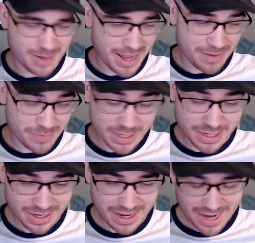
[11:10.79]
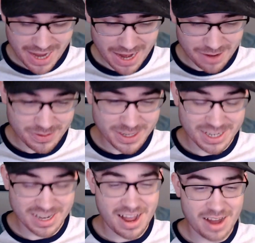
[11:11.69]
And if it's
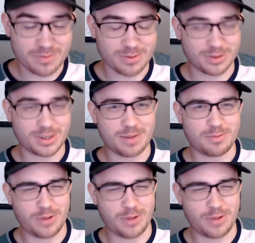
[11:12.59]
not for some